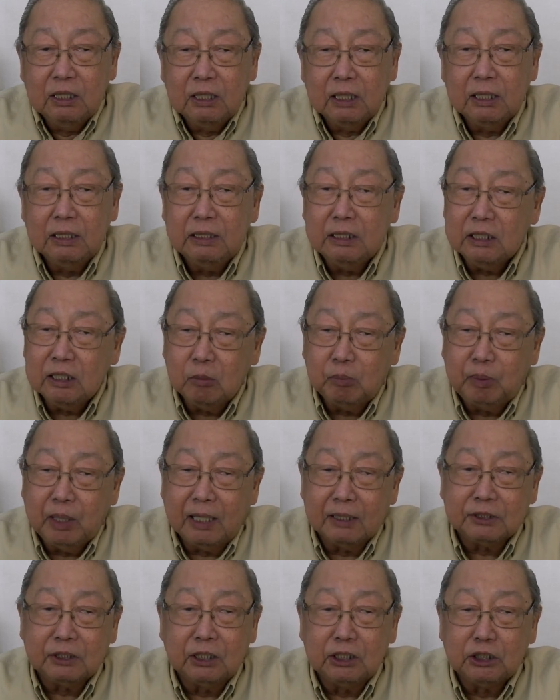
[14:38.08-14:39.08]
And in the
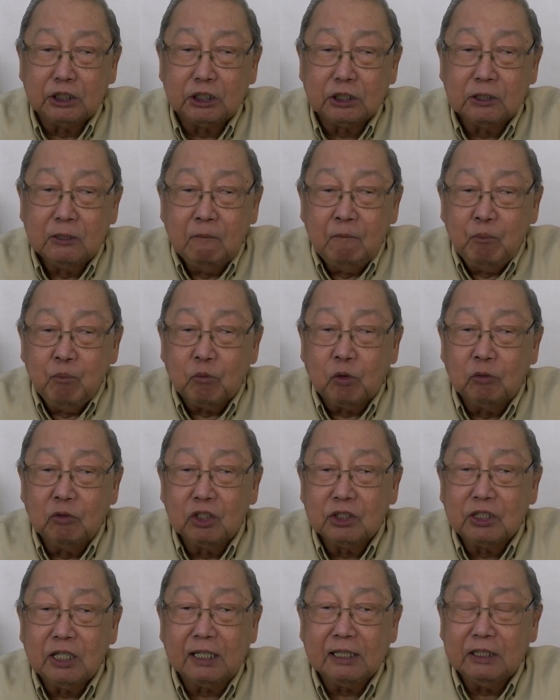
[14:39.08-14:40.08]
passage from
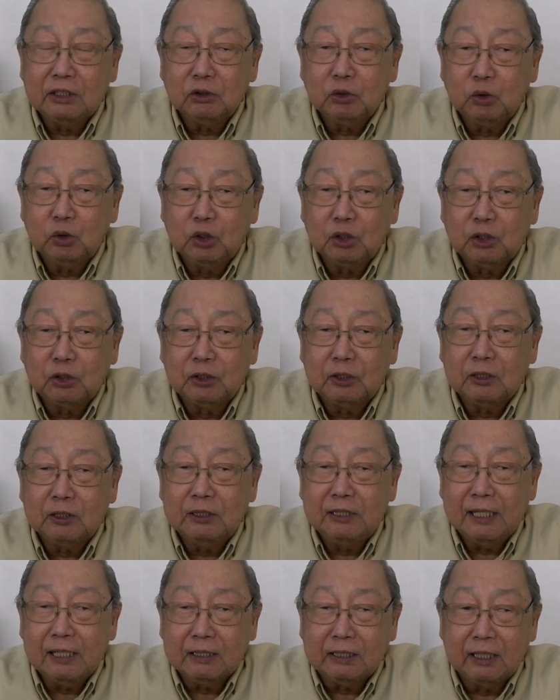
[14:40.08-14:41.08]
the second to the
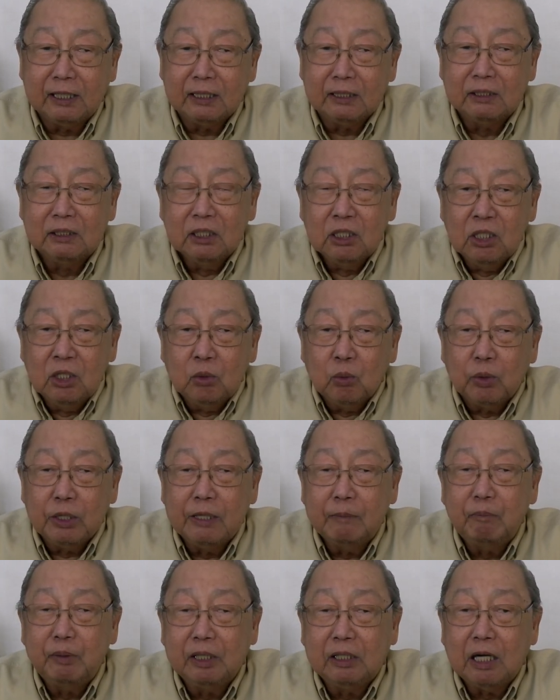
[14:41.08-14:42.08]
third decade,
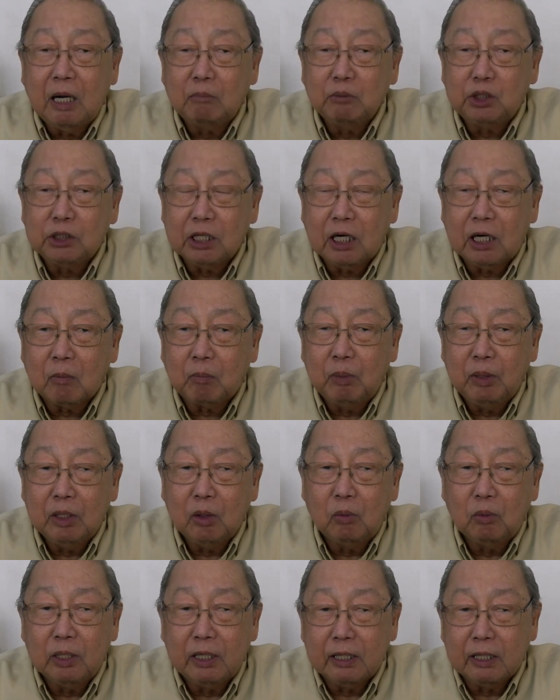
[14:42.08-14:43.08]
we have become sharply
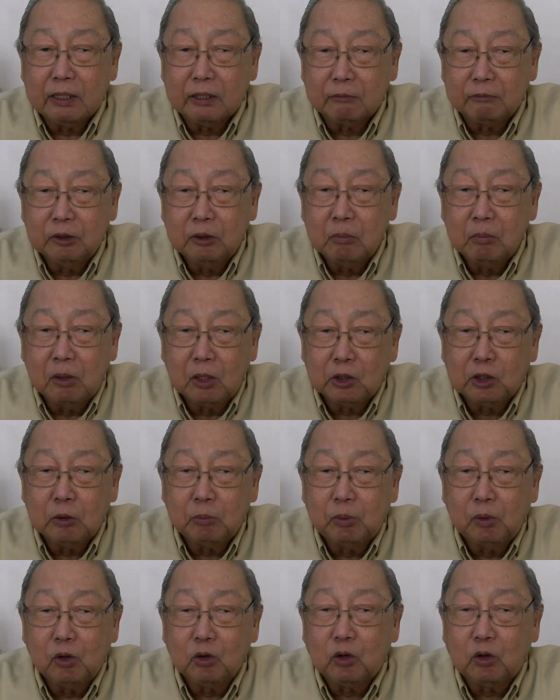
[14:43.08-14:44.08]
aware of the
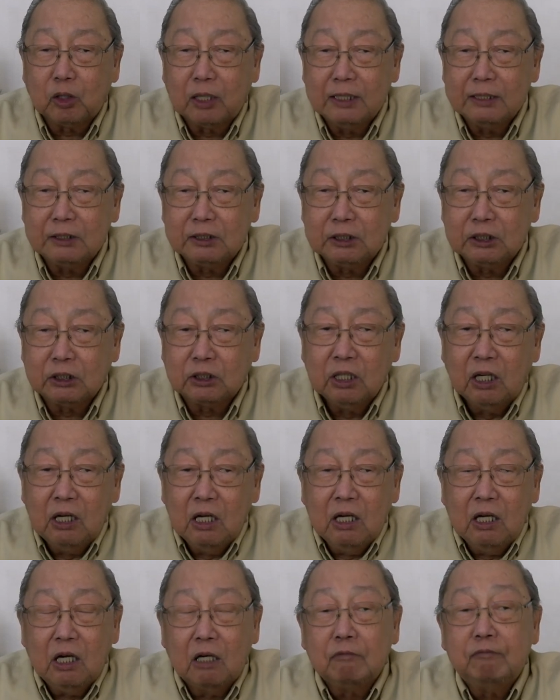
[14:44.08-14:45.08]
multiple crises
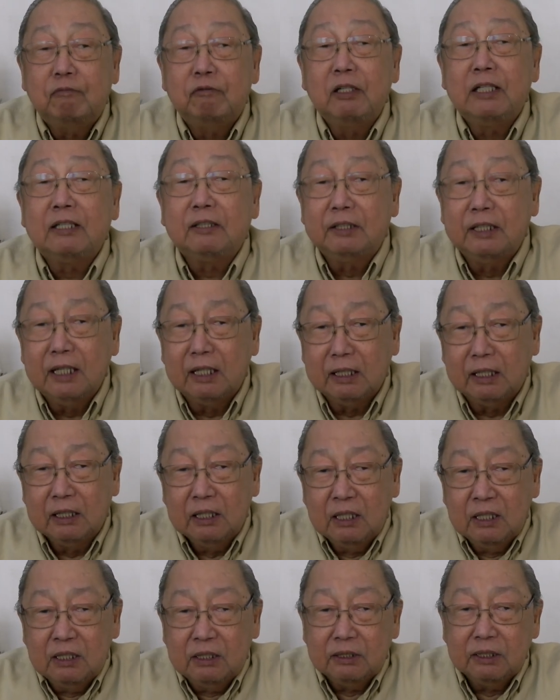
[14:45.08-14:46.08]
afflicting
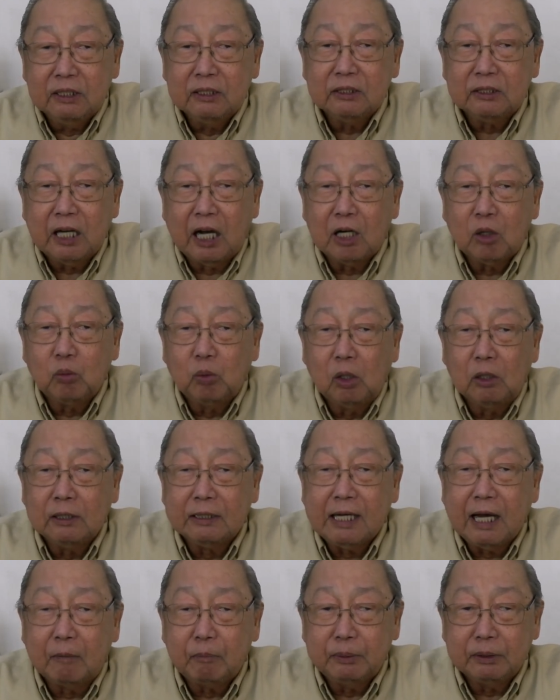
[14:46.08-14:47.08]
the entire
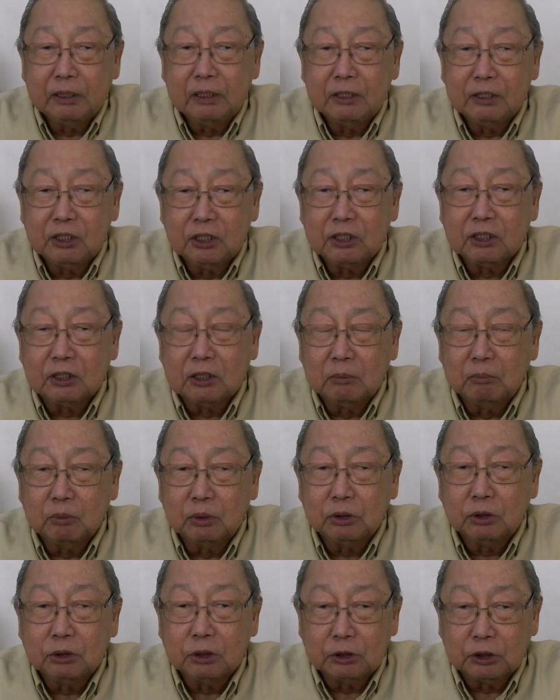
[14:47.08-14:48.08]
world capitalist
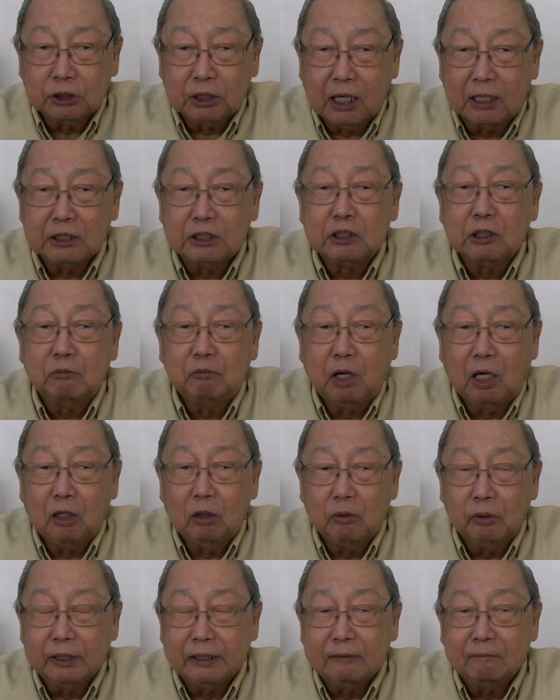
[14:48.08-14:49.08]
system, such as the
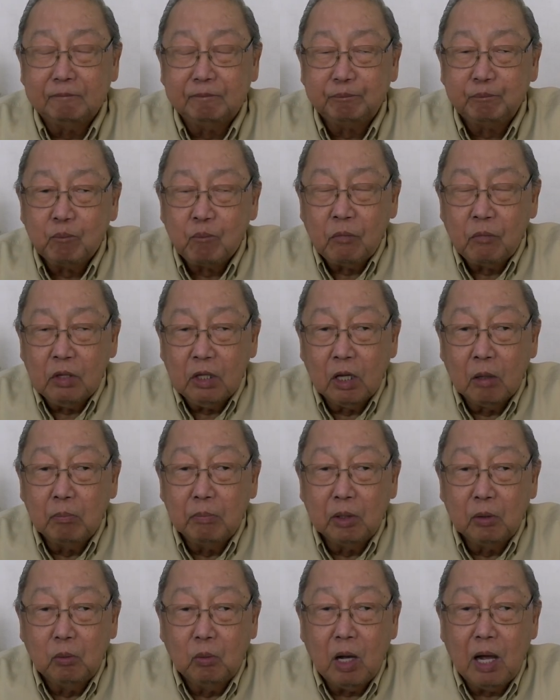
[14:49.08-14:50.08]
following.
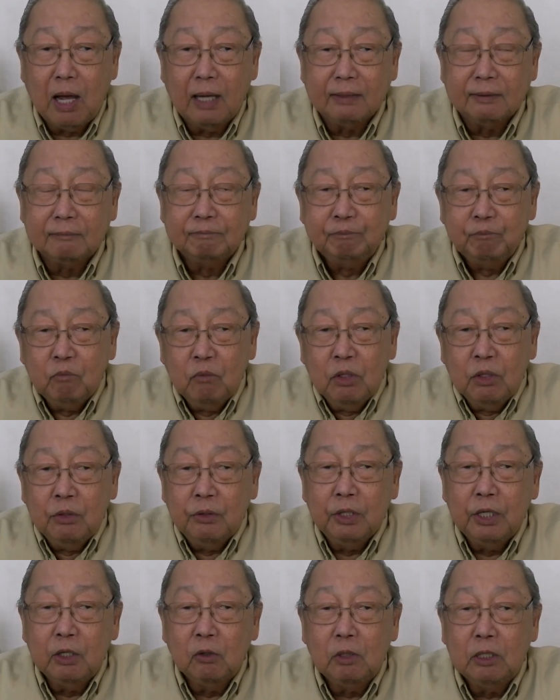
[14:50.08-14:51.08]
Number one,
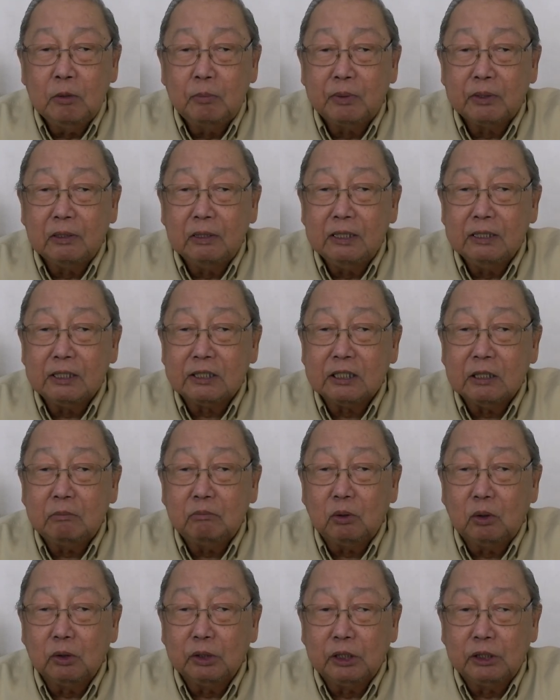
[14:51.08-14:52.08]

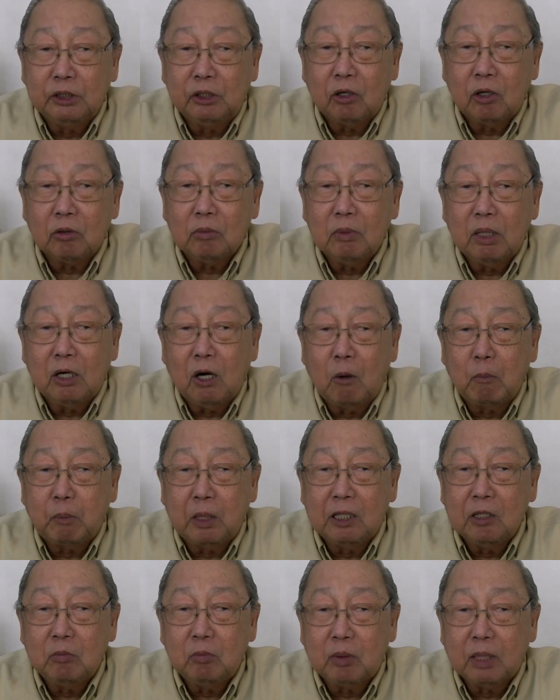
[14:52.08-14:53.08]
neoliberalism, or the dogma of
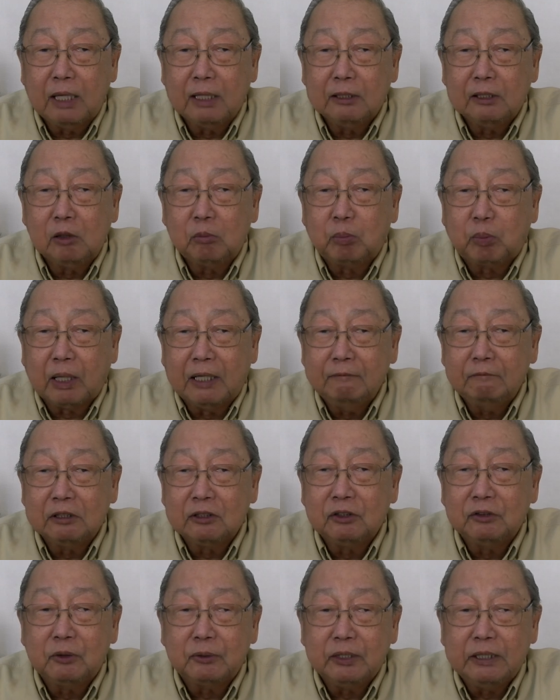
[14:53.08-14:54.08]
unbridled
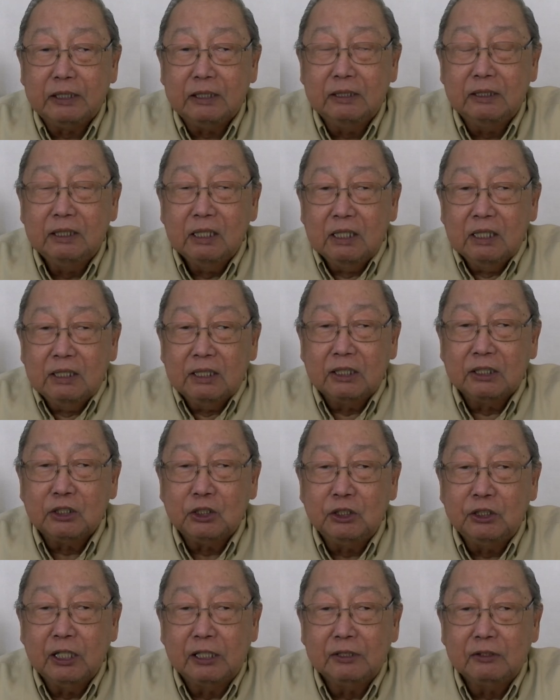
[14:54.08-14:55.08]
private greed, has
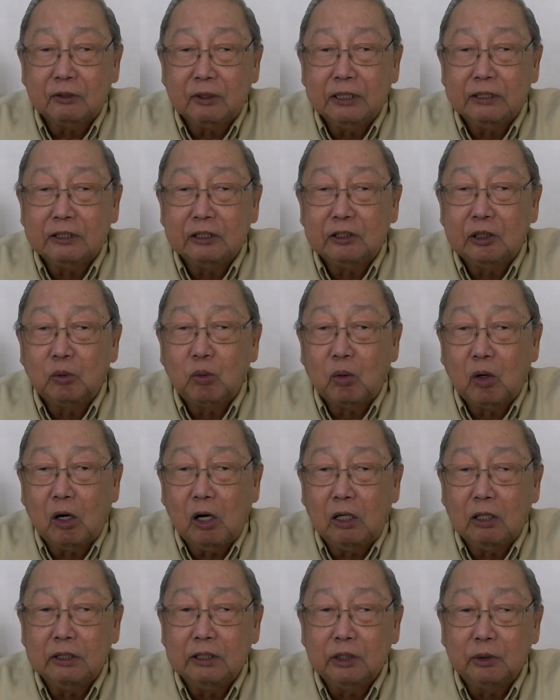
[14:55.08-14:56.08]
generated a
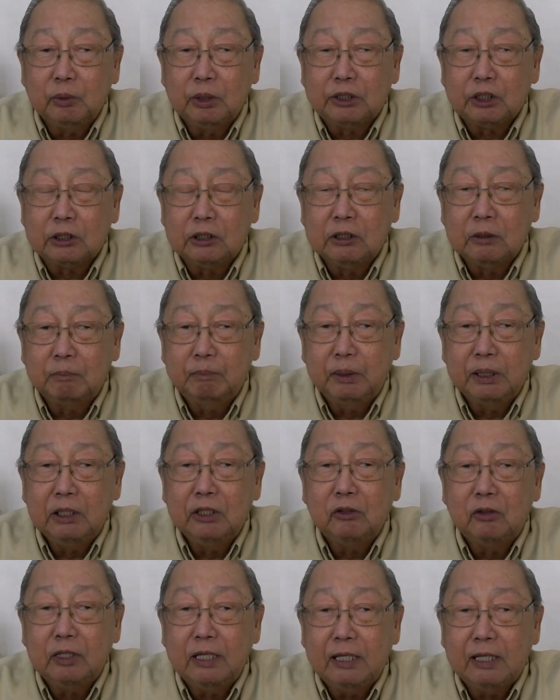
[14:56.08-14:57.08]
world in which the
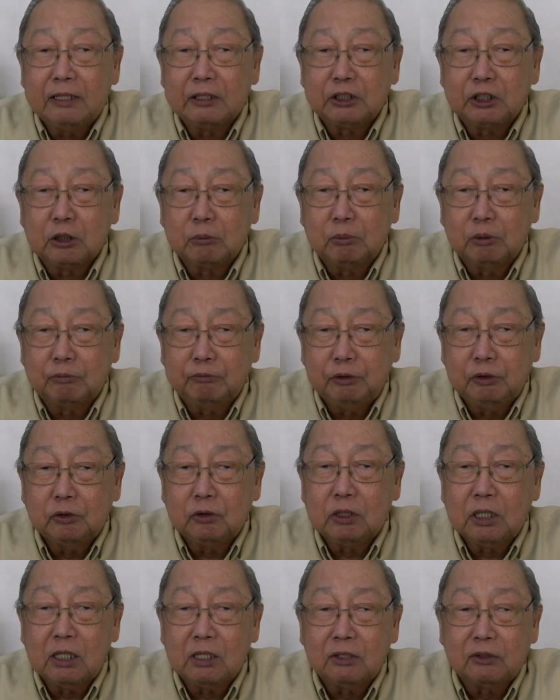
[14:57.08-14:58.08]
billionaires of a
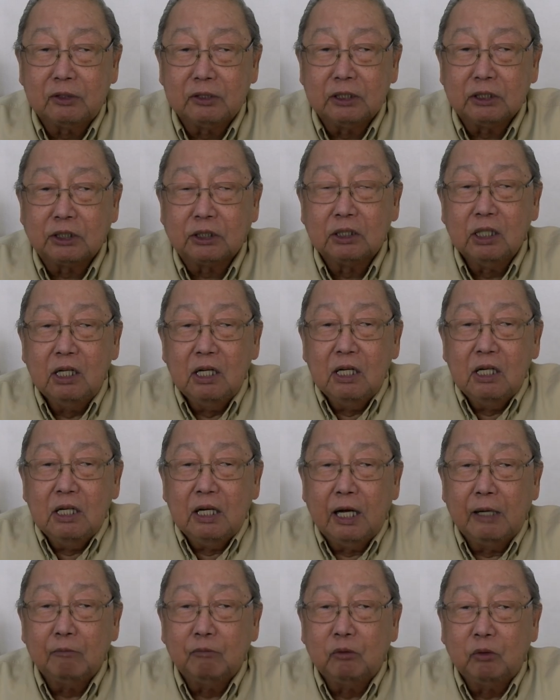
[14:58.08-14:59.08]
few countries
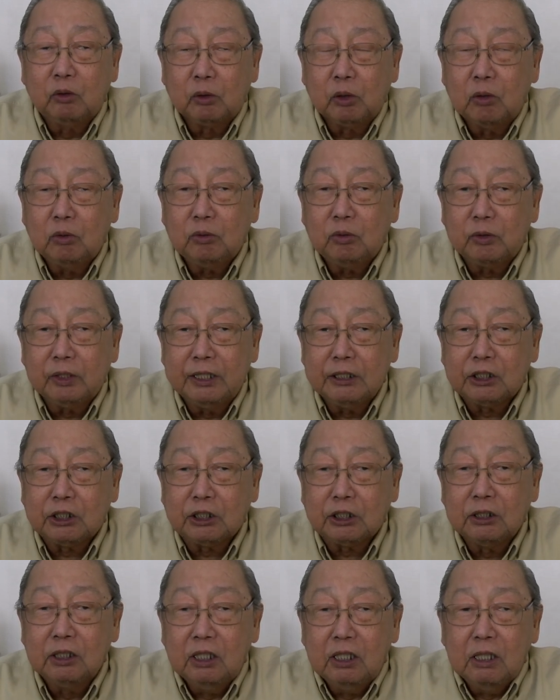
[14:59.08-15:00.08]
have grown
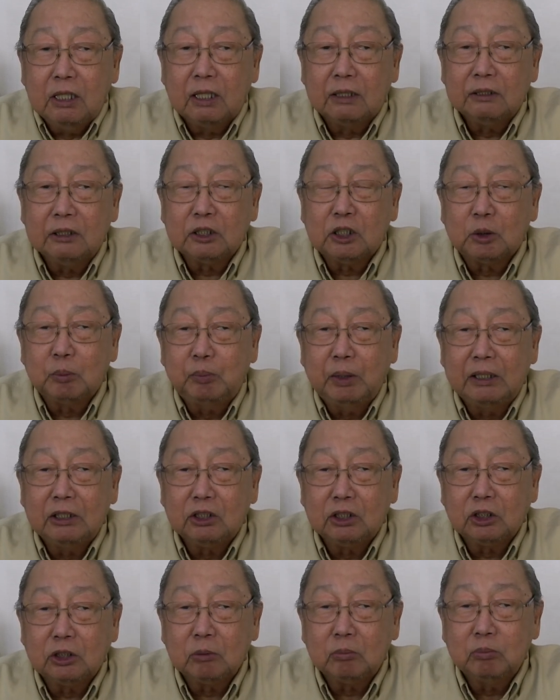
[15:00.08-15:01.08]
rich at the
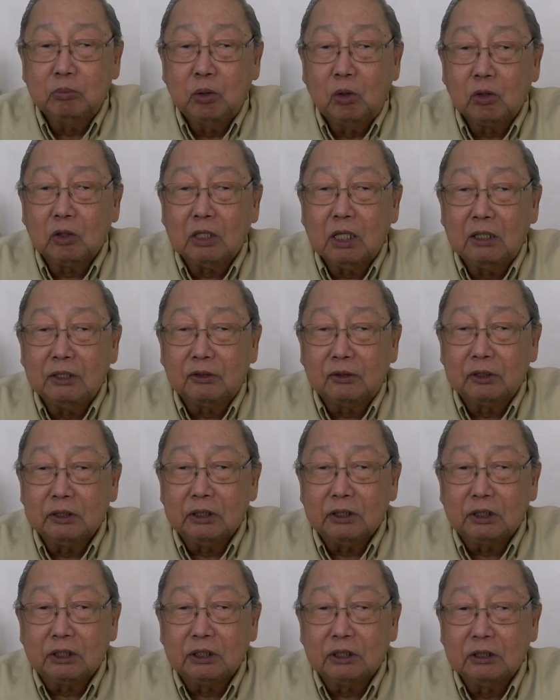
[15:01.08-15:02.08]
expense of more
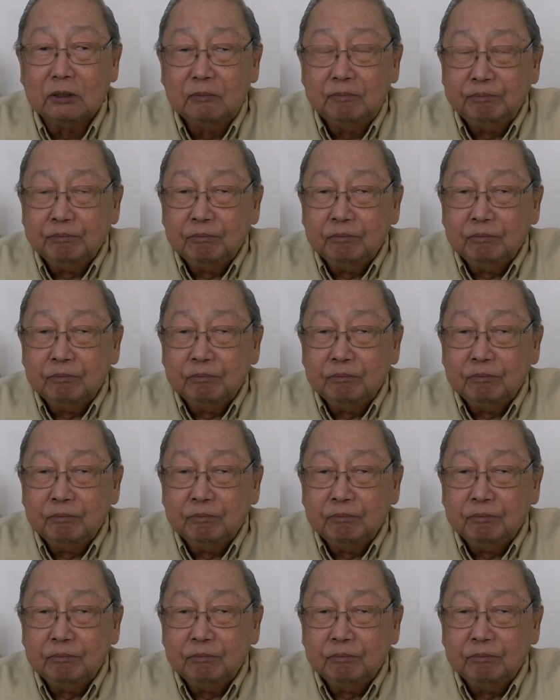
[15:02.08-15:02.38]
countries,